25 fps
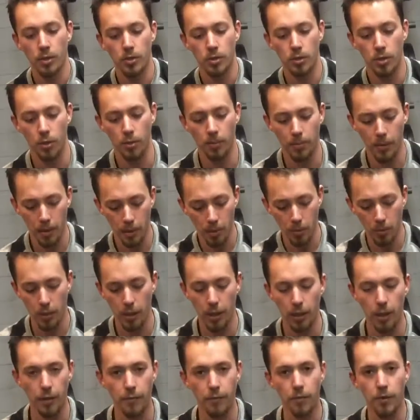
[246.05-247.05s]
So be
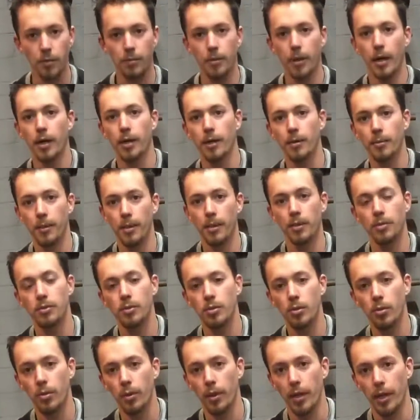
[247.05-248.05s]
aware of your body being
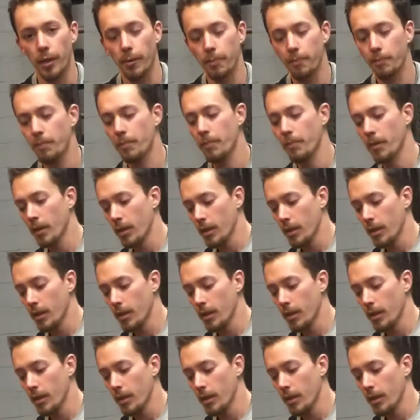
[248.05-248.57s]
square.